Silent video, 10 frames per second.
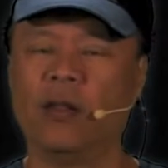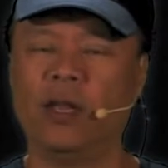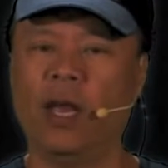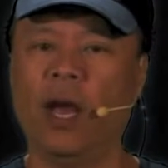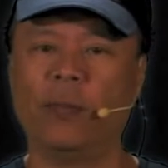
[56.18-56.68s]

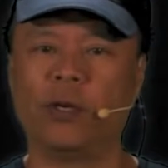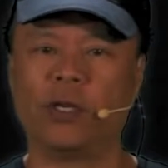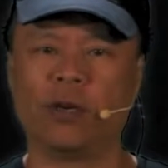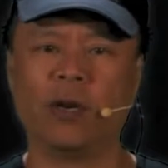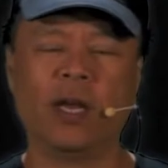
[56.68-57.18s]
the
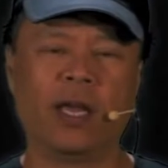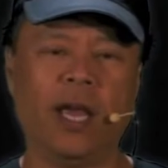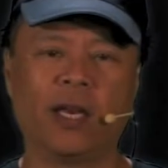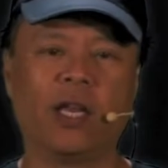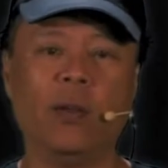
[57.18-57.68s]
aperture
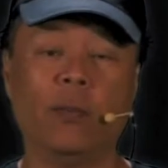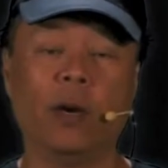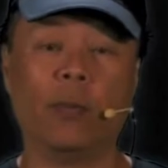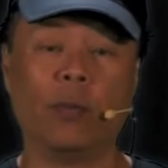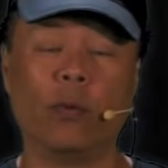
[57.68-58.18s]
can't keep
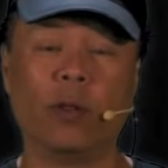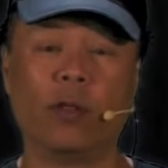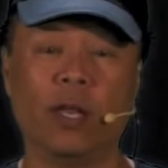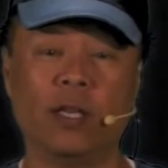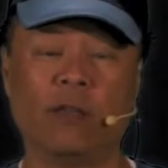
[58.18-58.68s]
up
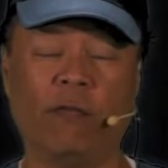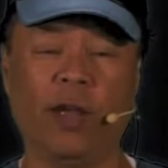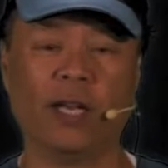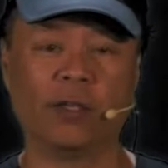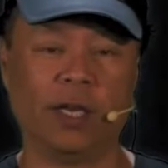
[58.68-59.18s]
with as
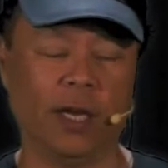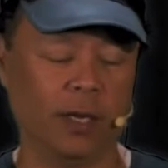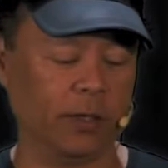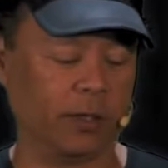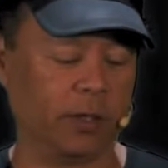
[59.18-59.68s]
fast
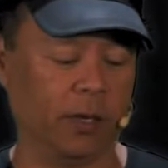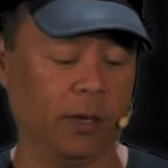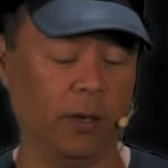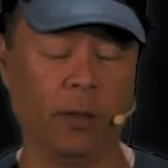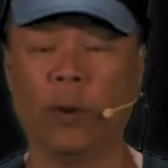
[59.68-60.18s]
as
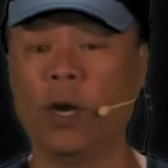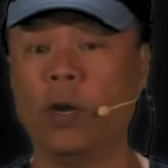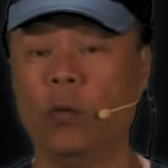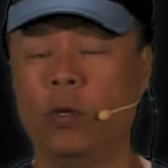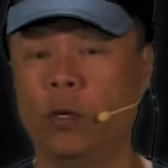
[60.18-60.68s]
the
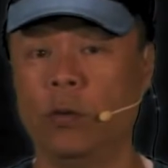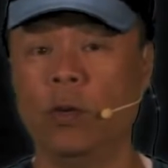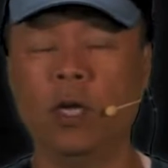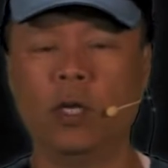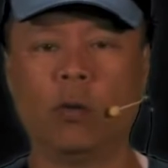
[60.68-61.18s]
body would do
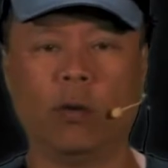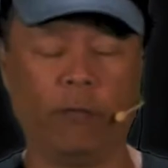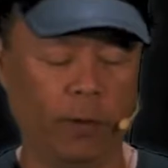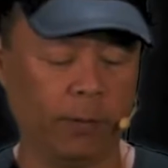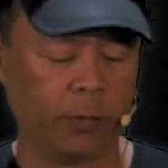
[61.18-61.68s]

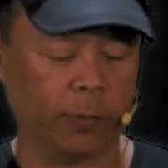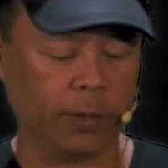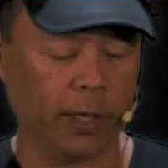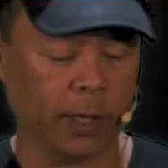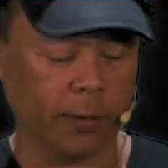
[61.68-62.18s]
12 frames per
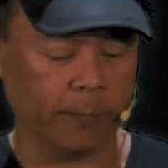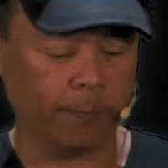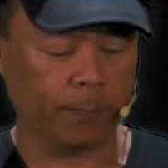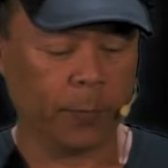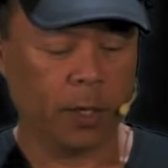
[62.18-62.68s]
second.
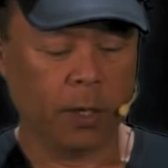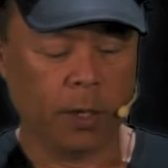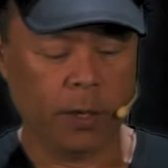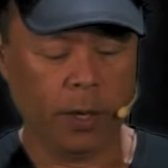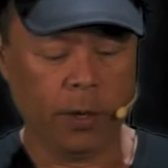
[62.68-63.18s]

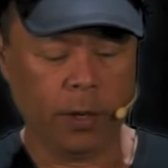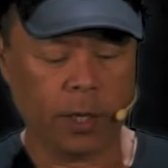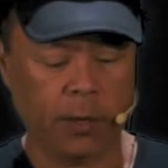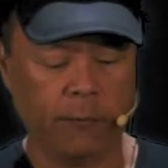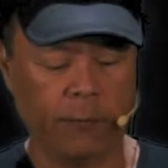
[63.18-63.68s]
The other key